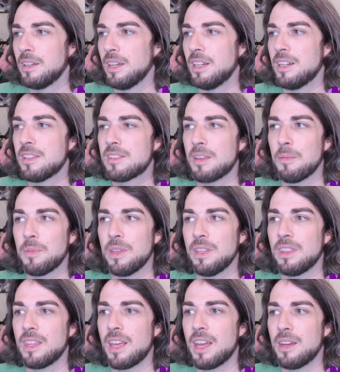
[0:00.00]
And it's
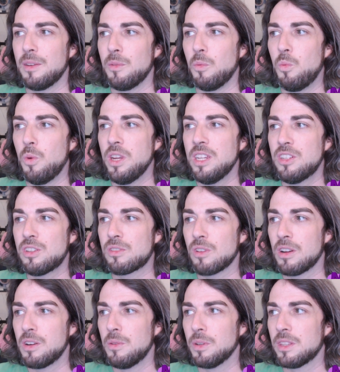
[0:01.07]
something that we
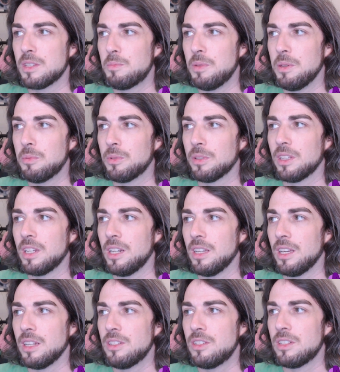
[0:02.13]
struggle with as people with
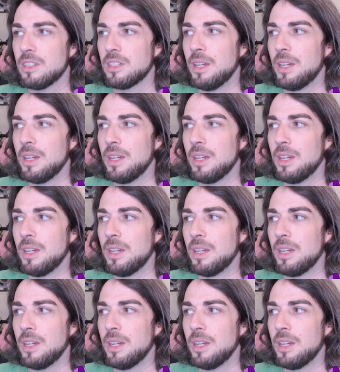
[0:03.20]
ADHD.